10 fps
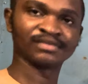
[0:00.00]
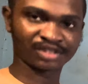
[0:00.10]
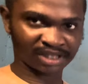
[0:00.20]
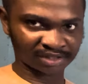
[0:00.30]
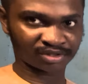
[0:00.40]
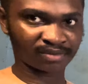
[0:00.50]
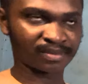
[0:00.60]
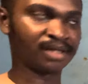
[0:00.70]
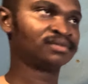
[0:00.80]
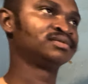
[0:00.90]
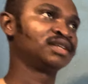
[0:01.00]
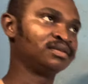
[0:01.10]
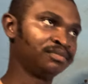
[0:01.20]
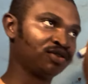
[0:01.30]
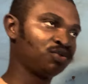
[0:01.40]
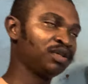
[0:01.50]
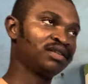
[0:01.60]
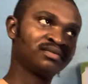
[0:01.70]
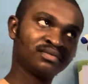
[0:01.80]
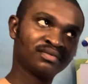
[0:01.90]
Charge number, then
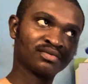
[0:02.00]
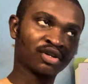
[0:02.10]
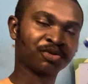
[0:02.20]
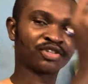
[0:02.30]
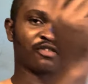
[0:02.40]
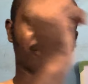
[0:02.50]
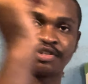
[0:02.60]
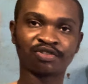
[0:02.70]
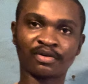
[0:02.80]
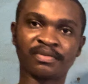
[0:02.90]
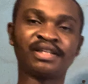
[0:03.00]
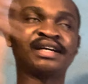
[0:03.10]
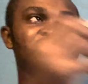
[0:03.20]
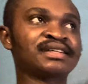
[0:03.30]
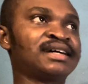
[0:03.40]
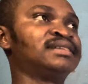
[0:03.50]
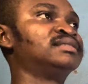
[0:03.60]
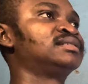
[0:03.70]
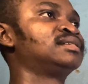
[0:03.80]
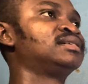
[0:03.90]
between Commissioner of Police complainant and